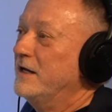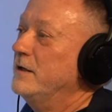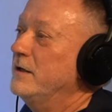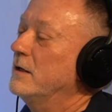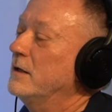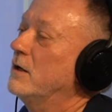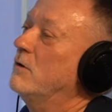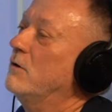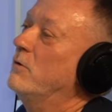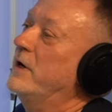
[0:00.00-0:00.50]

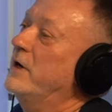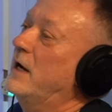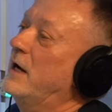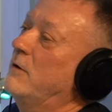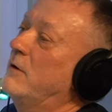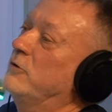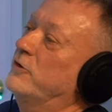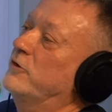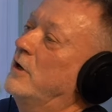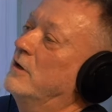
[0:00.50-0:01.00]
you know, when
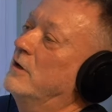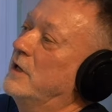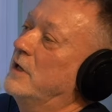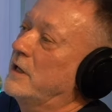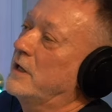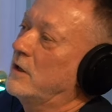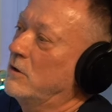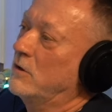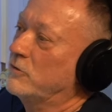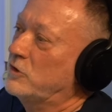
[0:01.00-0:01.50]
I was all
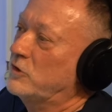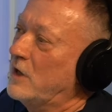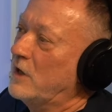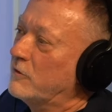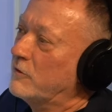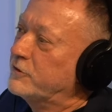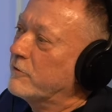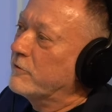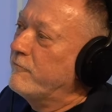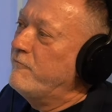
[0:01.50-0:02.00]
like, oh,
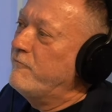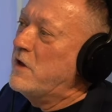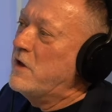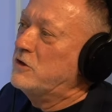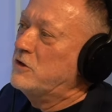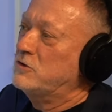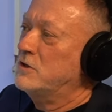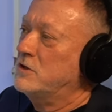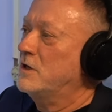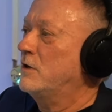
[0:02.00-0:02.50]
self
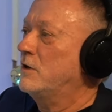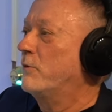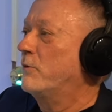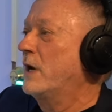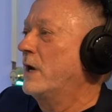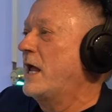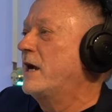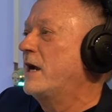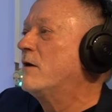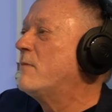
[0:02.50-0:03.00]
sufficient and
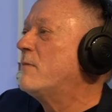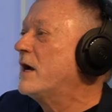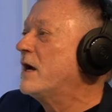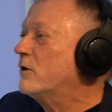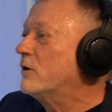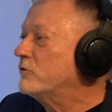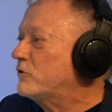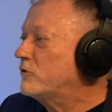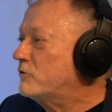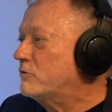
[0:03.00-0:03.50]
relying on
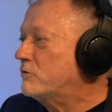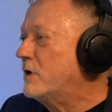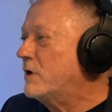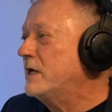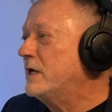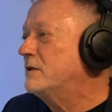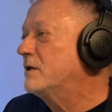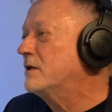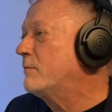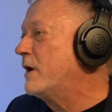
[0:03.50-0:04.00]
my own
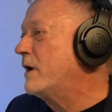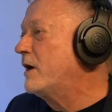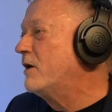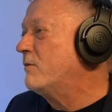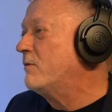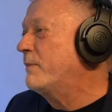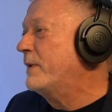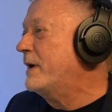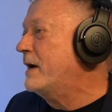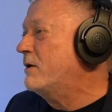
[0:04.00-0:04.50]
strength and my
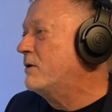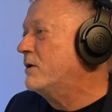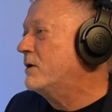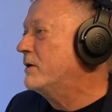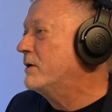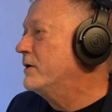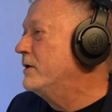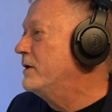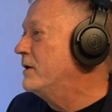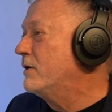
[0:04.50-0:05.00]
own
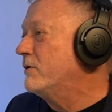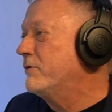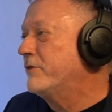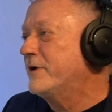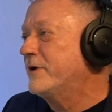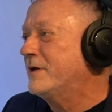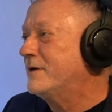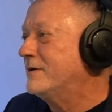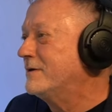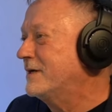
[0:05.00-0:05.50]
power, you know,
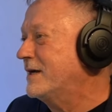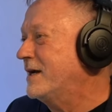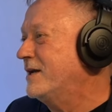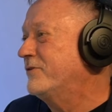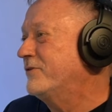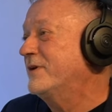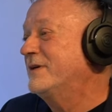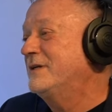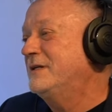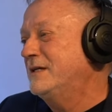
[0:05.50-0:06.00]
then
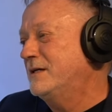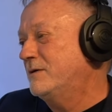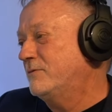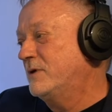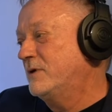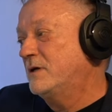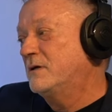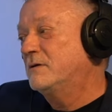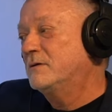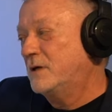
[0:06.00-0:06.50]
God's like, yeah,
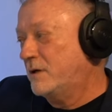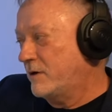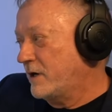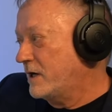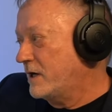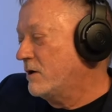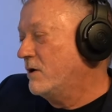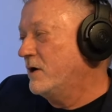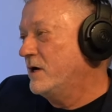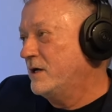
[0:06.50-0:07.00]
well, all
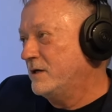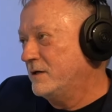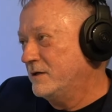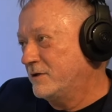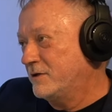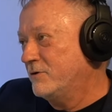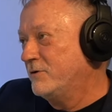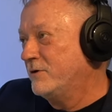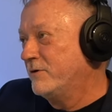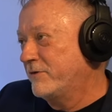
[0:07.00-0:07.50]
right, go ahead
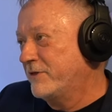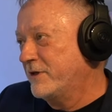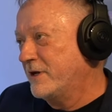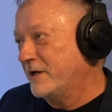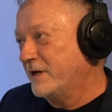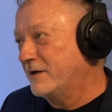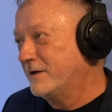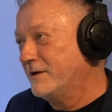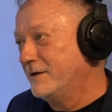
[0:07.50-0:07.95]
and do your thing.